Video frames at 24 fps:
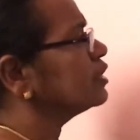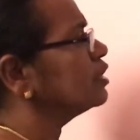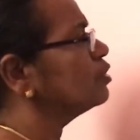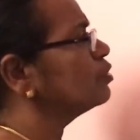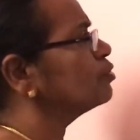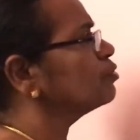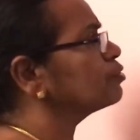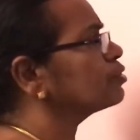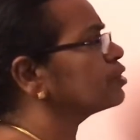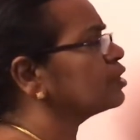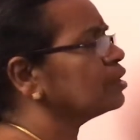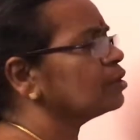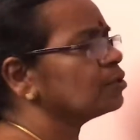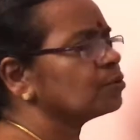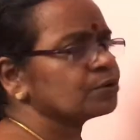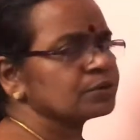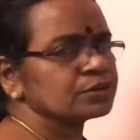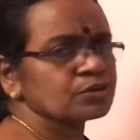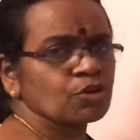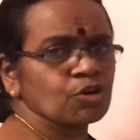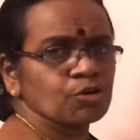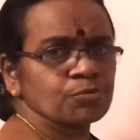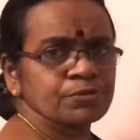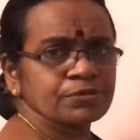kilonewton load,
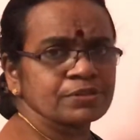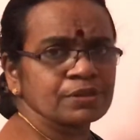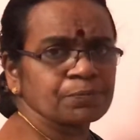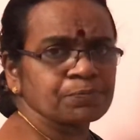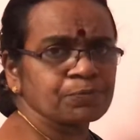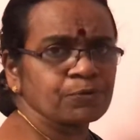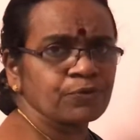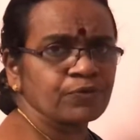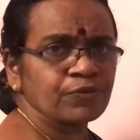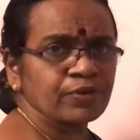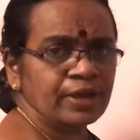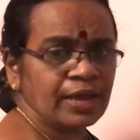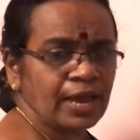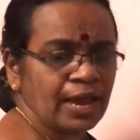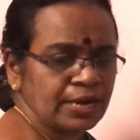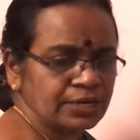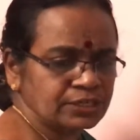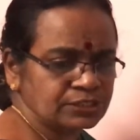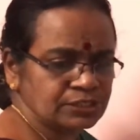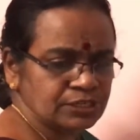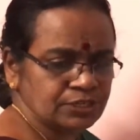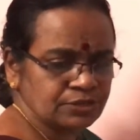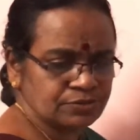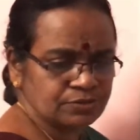there will be support
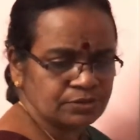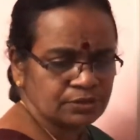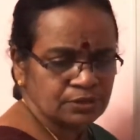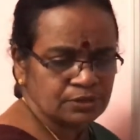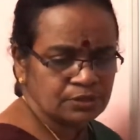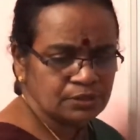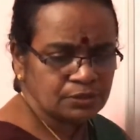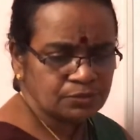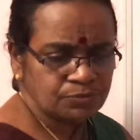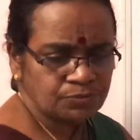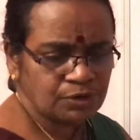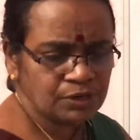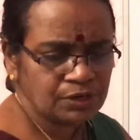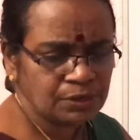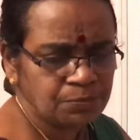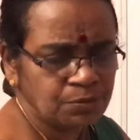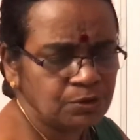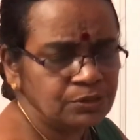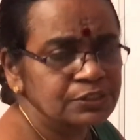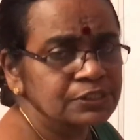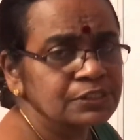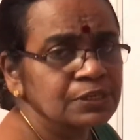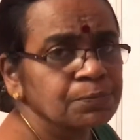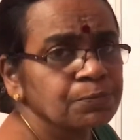reactions. What
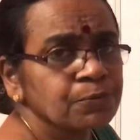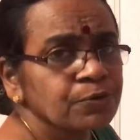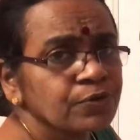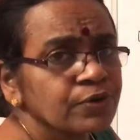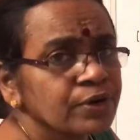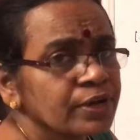about the support